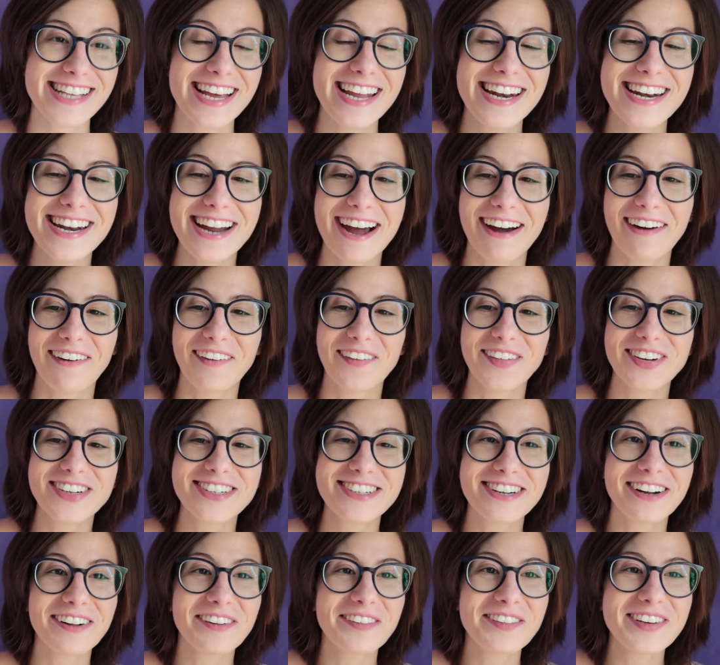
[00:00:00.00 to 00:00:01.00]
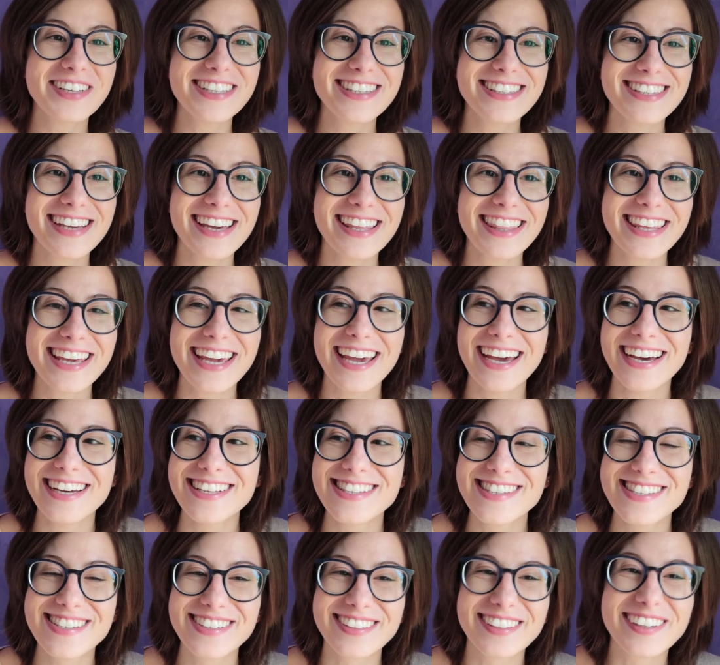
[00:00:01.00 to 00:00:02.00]
Now, shall we say the
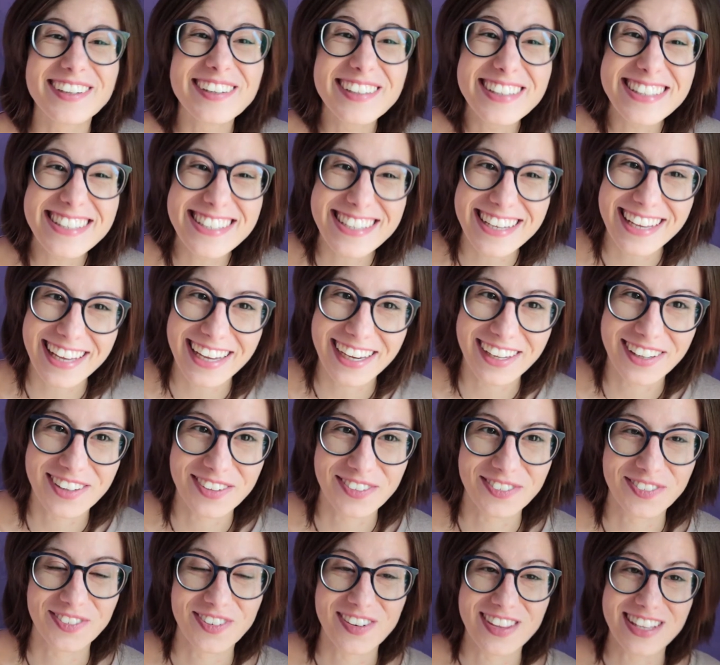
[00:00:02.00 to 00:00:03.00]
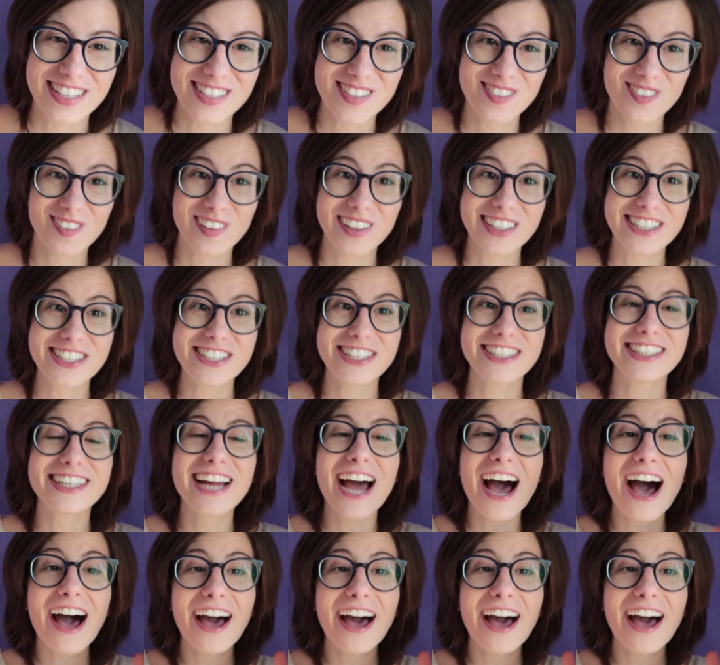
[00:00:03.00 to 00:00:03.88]
answer altogether for this question?